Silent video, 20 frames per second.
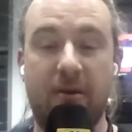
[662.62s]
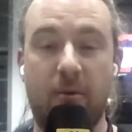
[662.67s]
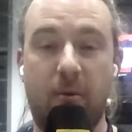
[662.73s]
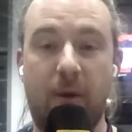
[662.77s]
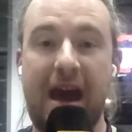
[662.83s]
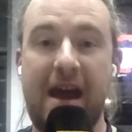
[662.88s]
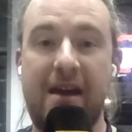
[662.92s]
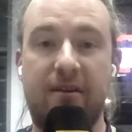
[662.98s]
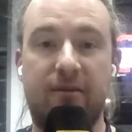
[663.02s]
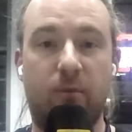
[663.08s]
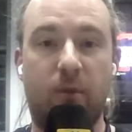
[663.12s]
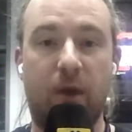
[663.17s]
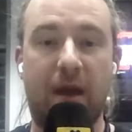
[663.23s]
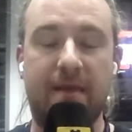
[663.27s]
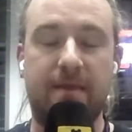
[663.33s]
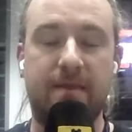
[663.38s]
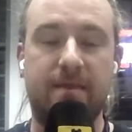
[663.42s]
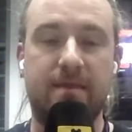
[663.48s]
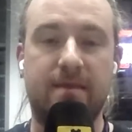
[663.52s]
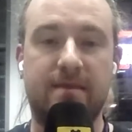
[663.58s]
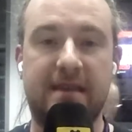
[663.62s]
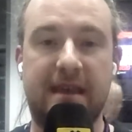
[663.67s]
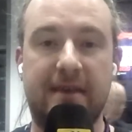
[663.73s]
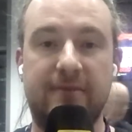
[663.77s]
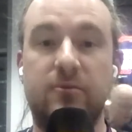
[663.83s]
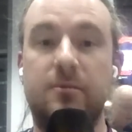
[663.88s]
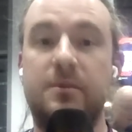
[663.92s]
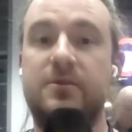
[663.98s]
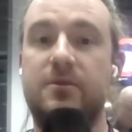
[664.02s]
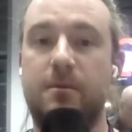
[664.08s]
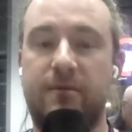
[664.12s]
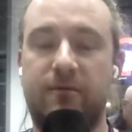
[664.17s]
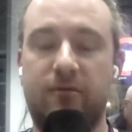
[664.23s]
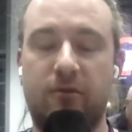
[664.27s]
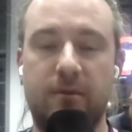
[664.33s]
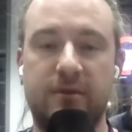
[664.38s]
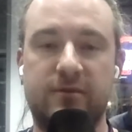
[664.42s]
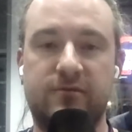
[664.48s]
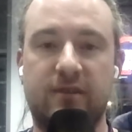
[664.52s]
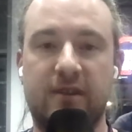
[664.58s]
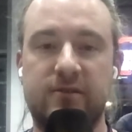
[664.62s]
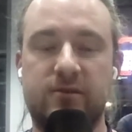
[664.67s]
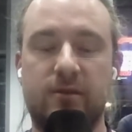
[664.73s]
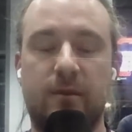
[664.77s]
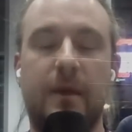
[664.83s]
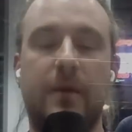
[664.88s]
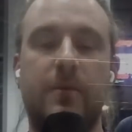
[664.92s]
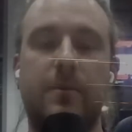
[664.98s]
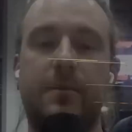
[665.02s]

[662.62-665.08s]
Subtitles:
aware of when teams will be doing performance runs, when they